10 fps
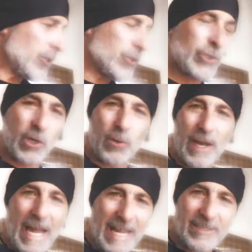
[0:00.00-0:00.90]
So
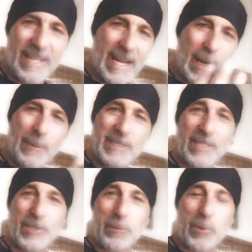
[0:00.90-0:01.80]
as that
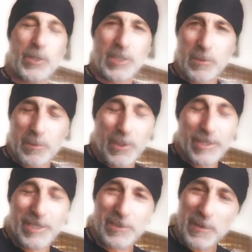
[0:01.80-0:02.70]
opposition
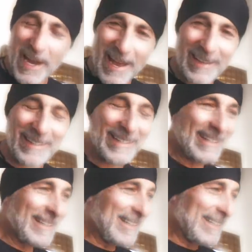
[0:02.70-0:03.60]
pushes back,
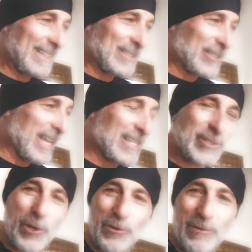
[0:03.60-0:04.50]
it's
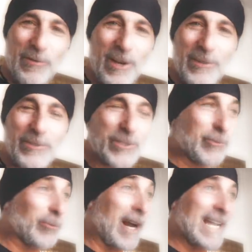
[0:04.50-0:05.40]
as though the Father
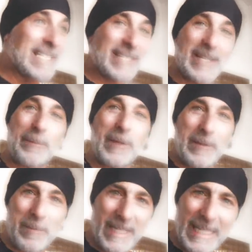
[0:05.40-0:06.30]
just rises up
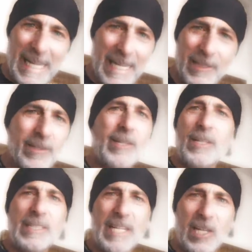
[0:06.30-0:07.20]
in me and
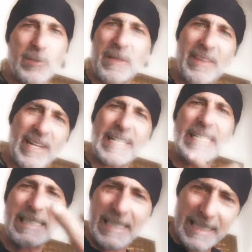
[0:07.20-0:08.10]
tells me that I
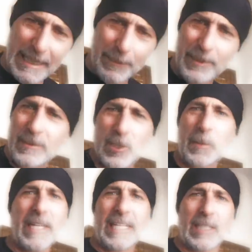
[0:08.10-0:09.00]
need to keep
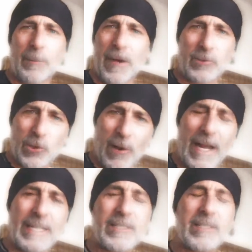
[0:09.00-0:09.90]
speaking about
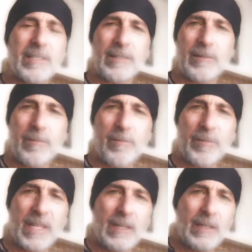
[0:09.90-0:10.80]
Christ.
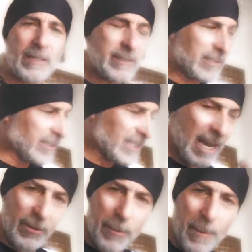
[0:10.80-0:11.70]
He says,
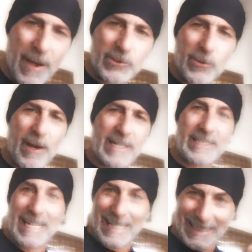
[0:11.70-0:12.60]
tell them about
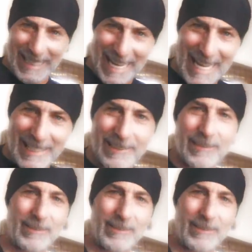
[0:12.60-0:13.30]
Christ again.